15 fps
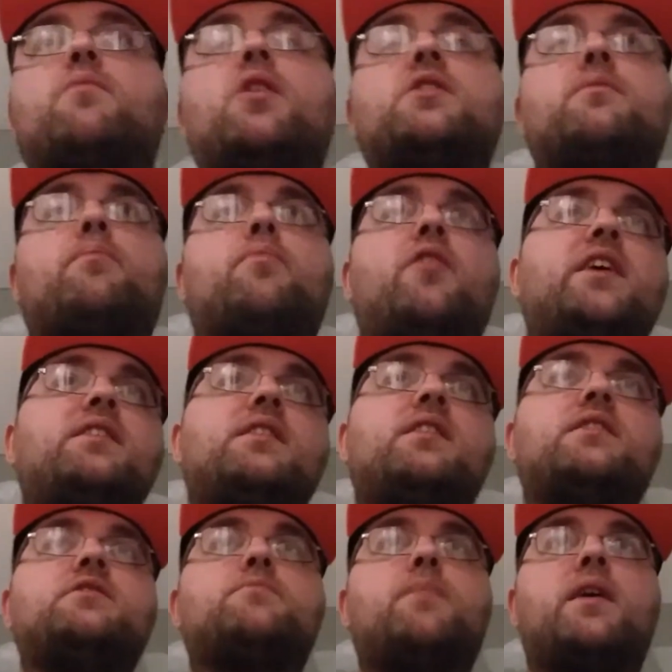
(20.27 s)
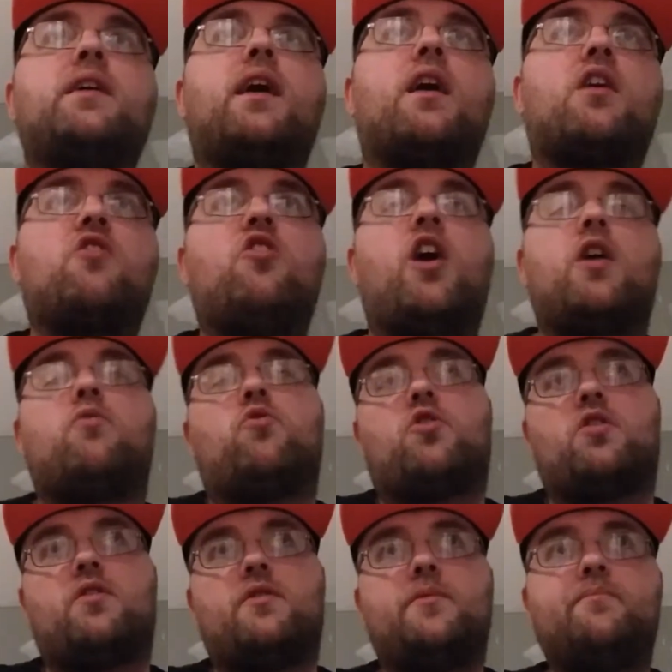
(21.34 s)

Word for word: Well, the planet is made out of clockwork.